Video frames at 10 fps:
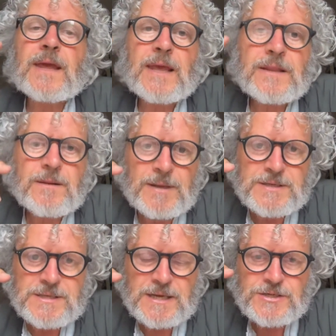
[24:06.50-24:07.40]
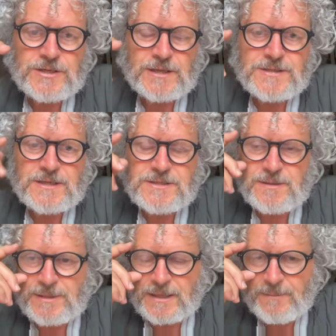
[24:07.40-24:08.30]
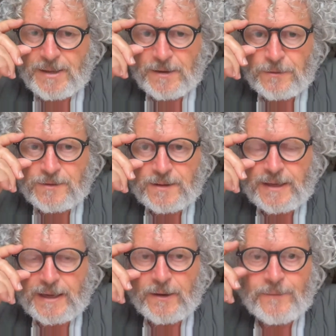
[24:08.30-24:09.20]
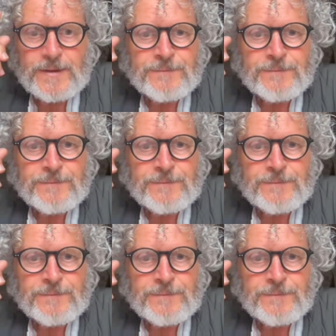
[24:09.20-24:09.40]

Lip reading: meditation, I said something about how